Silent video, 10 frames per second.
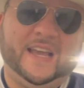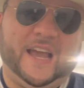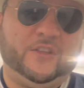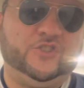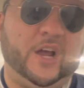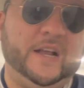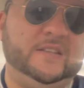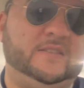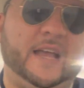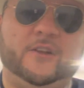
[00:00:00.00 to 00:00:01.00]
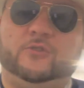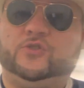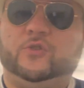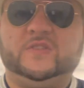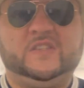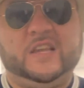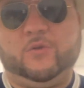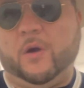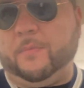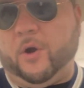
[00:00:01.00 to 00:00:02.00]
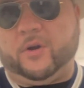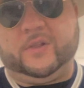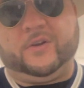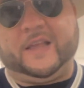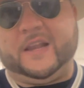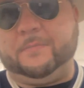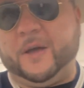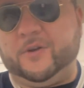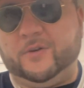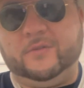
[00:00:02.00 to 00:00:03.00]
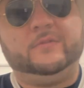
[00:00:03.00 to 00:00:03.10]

And the Giants, Daniel Jones and Saquon Barkley are getting better.